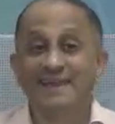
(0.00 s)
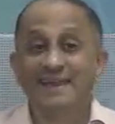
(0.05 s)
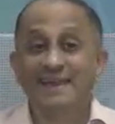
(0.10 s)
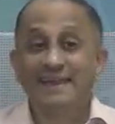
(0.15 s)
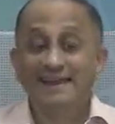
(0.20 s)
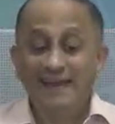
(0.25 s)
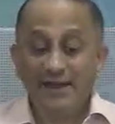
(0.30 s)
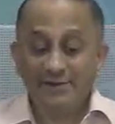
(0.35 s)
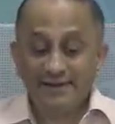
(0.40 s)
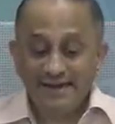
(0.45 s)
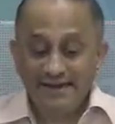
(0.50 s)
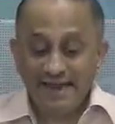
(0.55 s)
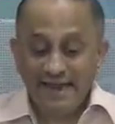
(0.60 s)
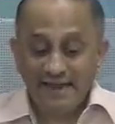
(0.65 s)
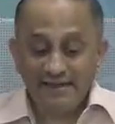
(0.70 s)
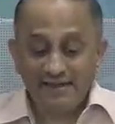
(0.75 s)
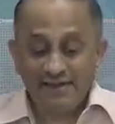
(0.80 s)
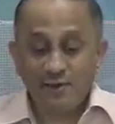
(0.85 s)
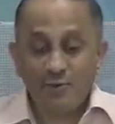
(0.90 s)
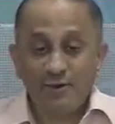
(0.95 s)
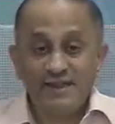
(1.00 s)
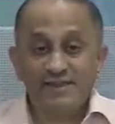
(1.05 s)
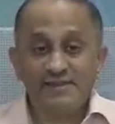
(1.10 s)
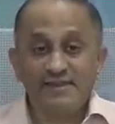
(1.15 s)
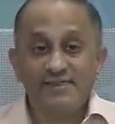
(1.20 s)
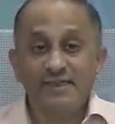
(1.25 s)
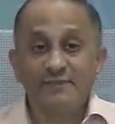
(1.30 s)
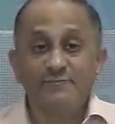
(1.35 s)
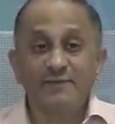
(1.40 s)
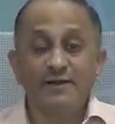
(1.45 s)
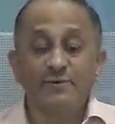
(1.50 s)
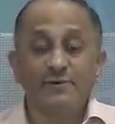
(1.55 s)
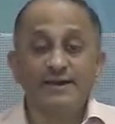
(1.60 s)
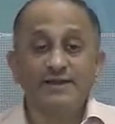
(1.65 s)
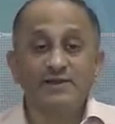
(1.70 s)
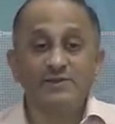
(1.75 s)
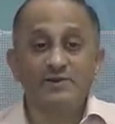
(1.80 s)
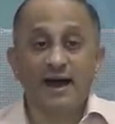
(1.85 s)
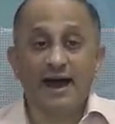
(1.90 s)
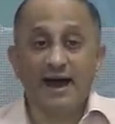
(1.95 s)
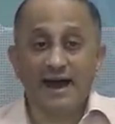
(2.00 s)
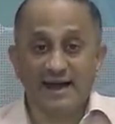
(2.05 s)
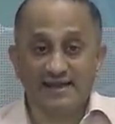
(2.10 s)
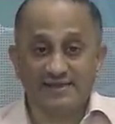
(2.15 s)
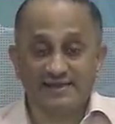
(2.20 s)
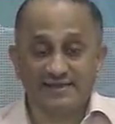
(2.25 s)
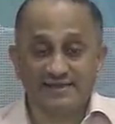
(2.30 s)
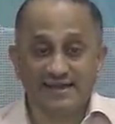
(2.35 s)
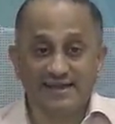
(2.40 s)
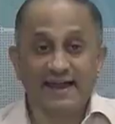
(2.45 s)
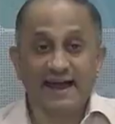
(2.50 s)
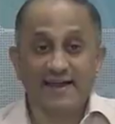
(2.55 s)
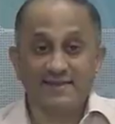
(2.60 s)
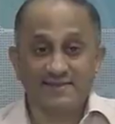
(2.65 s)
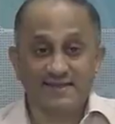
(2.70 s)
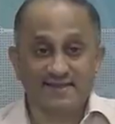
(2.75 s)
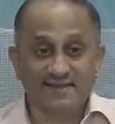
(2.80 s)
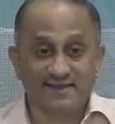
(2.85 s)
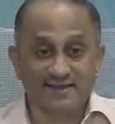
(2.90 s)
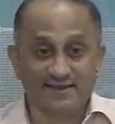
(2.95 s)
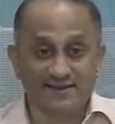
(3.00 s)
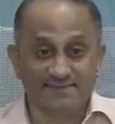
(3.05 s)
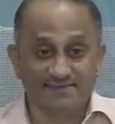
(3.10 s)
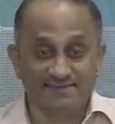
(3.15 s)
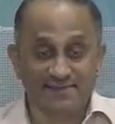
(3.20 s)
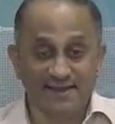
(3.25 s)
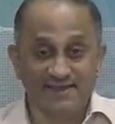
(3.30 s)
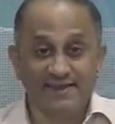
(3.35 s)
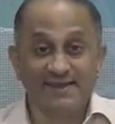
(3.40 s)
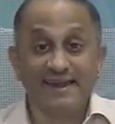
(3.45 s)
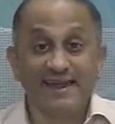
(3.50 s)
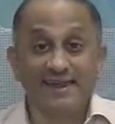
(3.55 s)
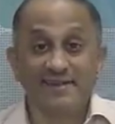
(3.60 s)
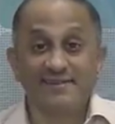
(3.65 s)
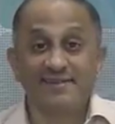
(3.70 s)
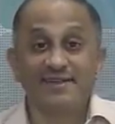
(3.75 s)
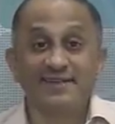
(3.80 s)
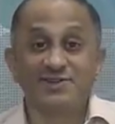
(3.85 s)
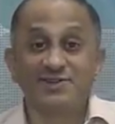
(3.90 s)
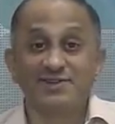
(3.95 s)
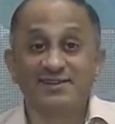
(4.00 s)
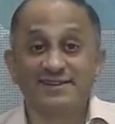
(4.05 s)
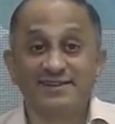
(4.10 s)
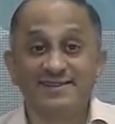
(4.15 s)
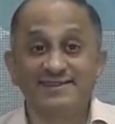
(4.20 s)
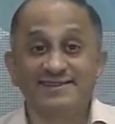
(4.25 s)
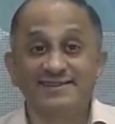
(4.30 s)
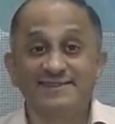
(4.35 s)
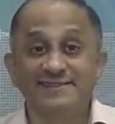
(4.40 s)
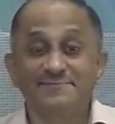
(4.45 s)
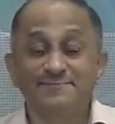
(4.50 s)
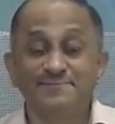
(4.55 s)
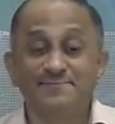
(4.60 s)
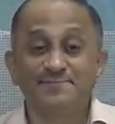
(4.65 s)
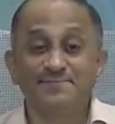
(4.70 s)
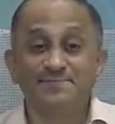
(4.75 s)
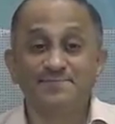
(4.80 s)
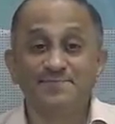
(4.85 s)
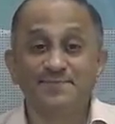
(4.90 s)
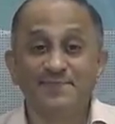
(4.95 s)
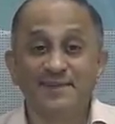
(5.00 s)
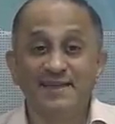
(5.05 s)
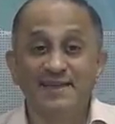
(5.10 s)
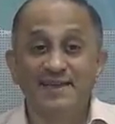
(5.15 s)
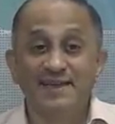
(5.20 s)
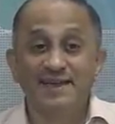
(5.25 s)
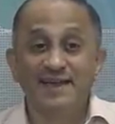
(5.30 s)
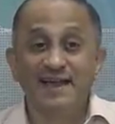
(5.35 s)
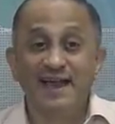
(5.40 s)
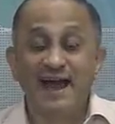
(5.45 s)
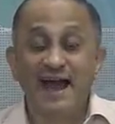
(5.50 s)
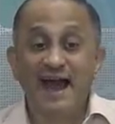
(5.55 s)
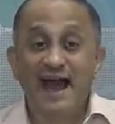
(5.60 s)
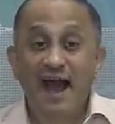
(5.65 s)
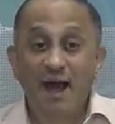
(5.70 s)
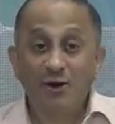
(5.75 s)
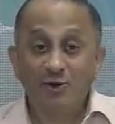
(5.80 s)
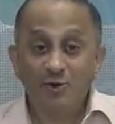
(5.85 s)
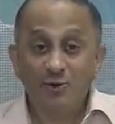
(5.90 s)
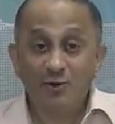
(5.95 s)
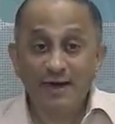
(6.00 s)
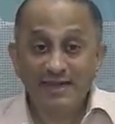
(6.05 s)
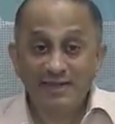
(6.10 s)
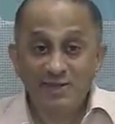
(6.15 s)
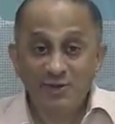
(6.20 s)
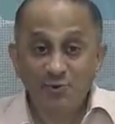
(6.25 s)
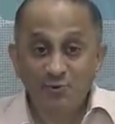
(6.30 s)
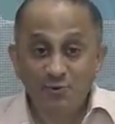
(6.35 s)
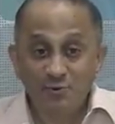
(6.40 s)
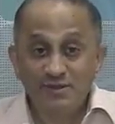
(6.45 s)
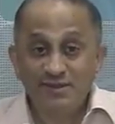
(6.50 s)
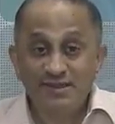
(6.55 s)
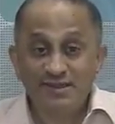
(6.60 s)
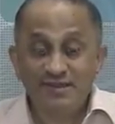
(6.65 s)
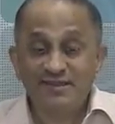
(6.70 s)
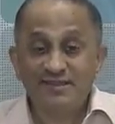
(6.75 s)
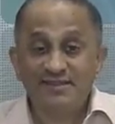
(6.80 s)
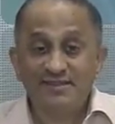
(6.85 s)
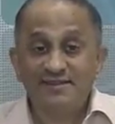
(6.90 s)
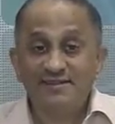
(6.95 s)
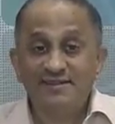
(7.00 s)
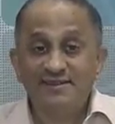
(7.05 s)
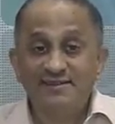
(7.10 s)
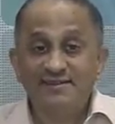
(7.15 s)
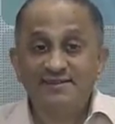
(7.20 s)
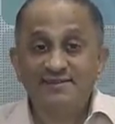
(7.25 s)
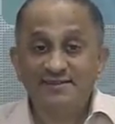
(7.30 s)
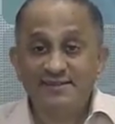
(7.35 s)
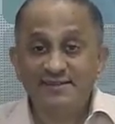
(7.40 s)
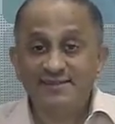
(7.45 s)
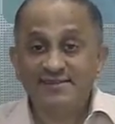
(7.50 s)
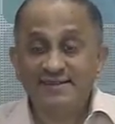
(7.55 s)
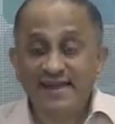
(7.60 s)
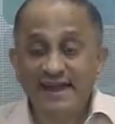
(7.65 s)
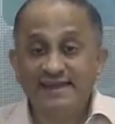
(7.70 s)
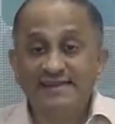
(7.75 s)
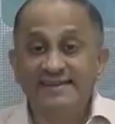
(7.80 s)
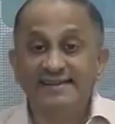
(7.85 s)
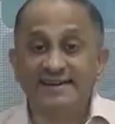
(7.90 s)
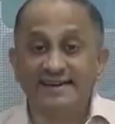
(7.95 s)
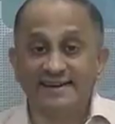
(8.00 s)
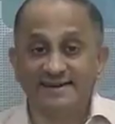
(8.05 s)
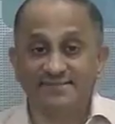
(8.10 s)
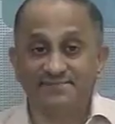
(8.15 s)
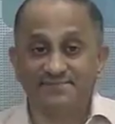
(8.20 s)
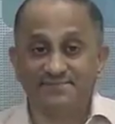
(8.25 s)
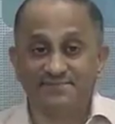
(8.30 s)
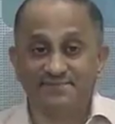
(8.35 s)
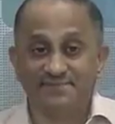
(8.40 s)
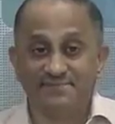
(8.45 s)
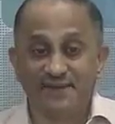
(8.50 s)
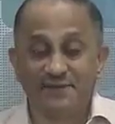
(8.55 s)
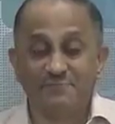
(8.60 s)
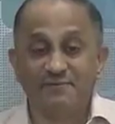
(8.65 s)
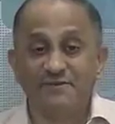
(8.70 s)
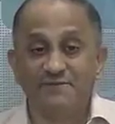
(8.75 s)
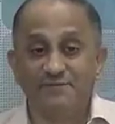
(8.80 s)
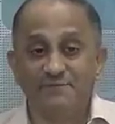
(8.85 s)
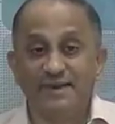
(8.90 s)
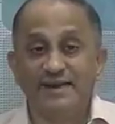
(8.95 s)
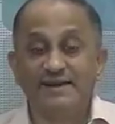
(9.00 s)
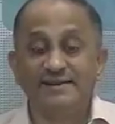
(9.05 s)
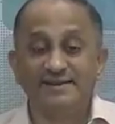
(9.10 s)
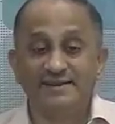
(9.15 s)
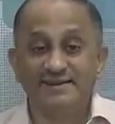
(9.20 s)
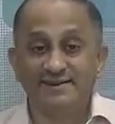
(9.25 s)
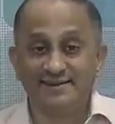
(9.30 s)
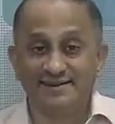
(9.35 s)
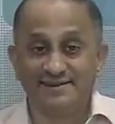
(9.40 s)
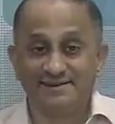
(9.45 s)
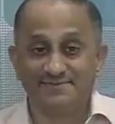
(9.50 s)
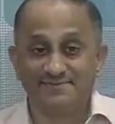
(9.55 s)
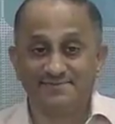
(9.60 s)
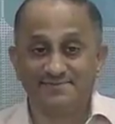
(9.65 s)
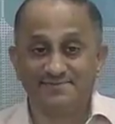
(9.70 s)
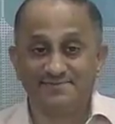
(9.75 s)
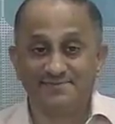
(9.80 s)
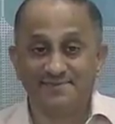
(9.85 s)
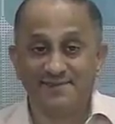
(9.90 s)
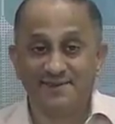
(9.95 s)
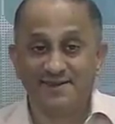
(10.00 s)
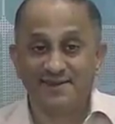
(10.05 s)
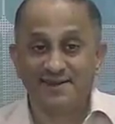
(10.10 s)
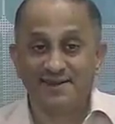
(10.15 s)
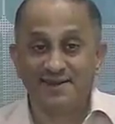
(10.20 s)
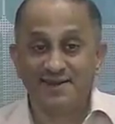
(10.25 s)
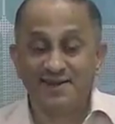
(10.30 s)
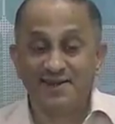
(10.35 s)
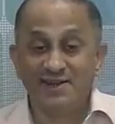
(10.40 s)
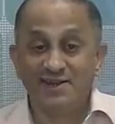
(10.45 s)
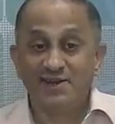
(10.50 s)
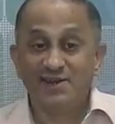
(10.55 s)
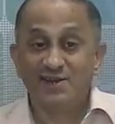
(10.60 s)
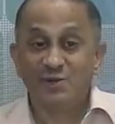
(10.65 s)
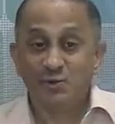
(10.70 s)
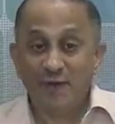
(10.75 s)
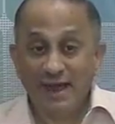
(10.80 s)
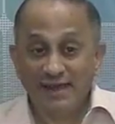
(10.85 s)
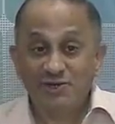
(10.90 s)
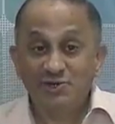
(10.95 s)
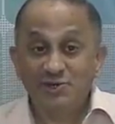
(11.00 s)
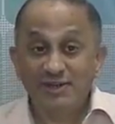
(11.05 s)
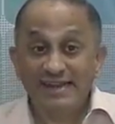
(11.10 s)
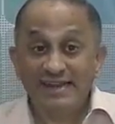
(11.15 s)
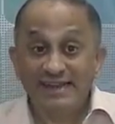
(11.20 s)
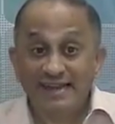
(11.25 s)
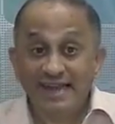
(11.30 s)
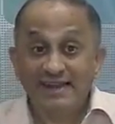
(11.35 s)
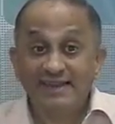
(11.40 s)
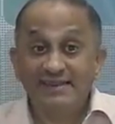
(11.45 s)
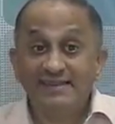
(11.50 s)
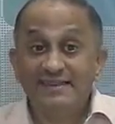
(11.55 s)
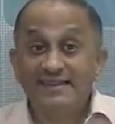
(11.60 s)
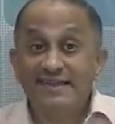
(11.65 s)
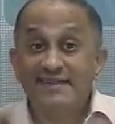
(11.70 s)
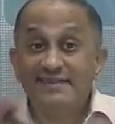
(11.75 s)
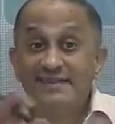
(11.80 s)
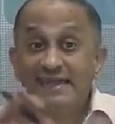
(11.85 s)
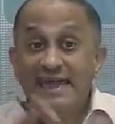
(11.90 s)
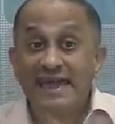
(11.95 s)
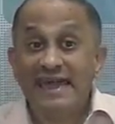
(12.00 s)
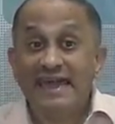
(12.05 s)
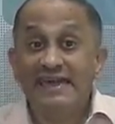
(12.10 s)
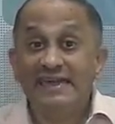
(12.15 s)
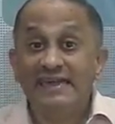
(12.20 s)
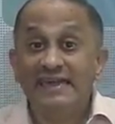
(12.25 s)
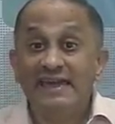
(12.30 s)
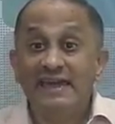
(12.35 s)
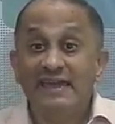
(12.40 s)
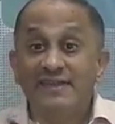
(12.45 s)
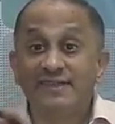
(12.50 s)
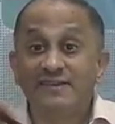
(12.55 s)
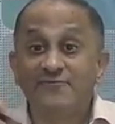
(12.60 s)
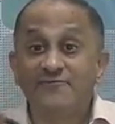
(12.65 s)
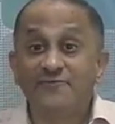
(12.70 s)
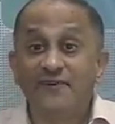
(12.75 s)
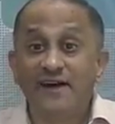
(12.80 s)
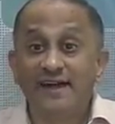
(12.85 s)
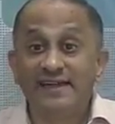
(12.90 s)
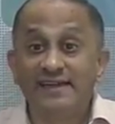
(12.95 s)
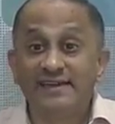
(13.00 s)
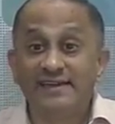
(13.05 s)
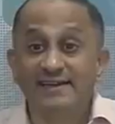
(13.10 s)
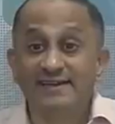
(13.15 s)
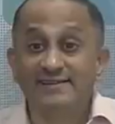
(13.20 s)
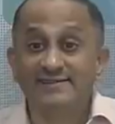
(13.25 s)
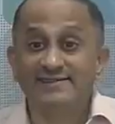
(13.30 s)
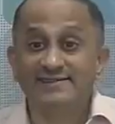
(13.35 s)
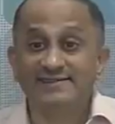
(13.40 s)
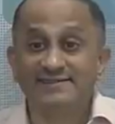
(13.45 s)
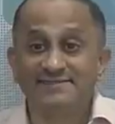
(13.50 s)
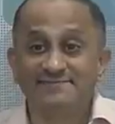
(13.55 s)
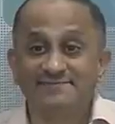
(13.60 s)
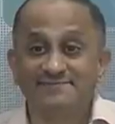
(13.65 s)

Now, the next question that we are going to ask and answer in the next session is, how do I use this idea that we have built here to actually get these AKs and phi Ks?